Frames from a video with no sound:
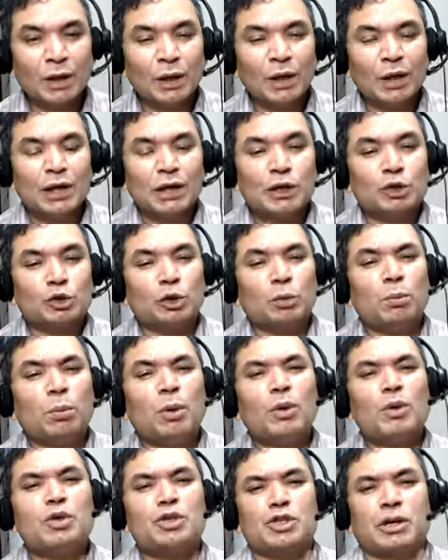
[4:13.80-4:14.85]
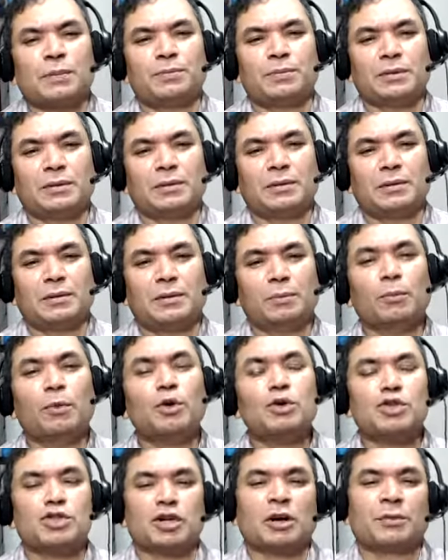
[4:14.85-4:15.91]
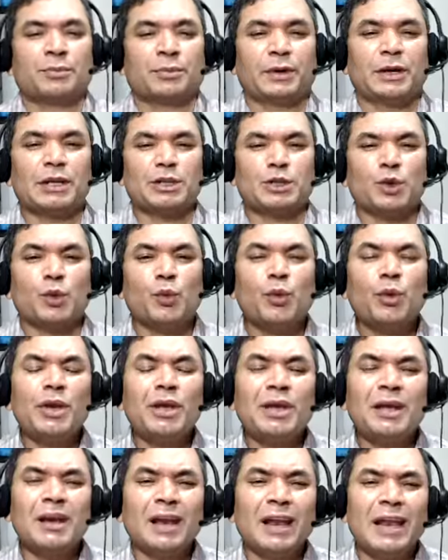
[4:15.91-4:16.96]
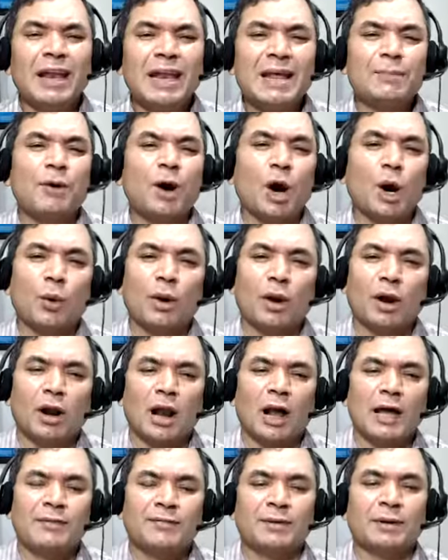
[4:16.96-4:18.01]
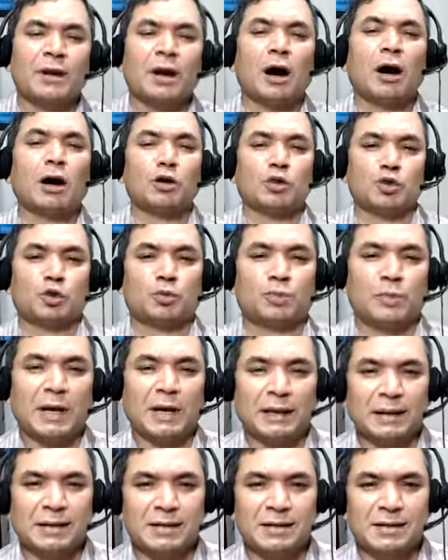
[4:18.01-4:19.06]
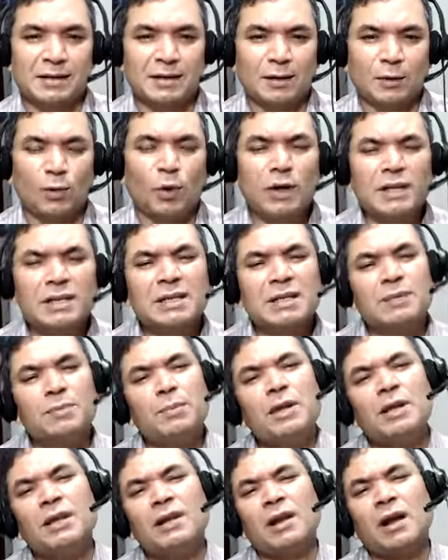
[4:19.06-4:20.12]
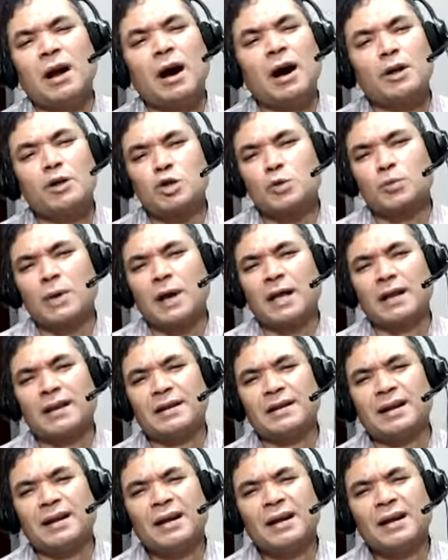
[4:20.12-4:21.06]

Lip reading: So most of us, we live our life in autopilot. What does it mean in autopilot?